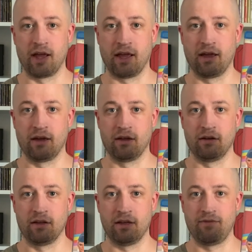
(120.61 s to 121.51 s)

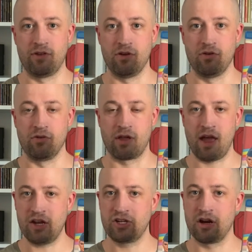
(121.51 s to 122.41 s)
And if you
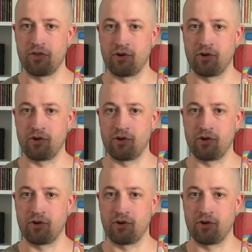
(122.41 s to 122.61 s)
catch it at the